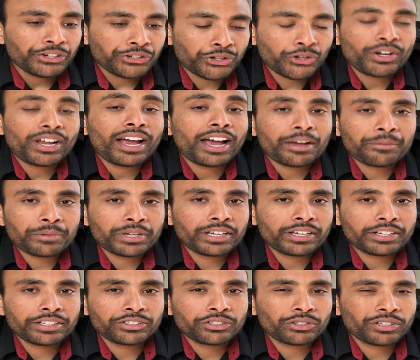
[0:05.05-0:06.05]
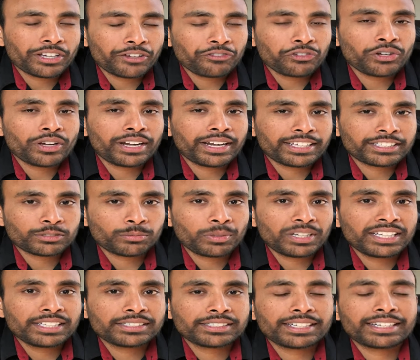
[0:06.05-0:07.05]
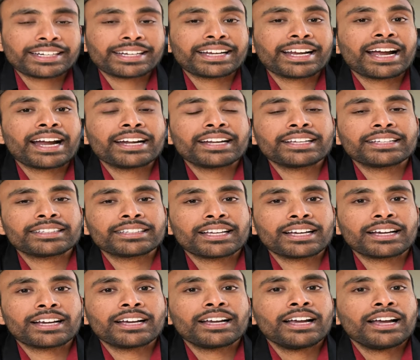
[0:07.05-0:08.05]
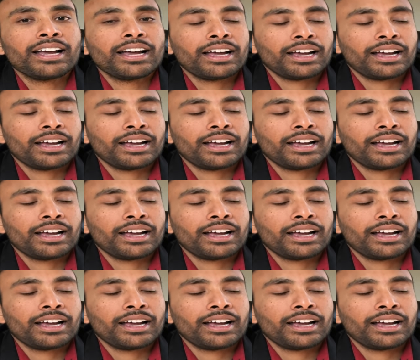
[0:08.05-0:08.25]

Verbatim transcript: today I am here to give you an explanation regarding the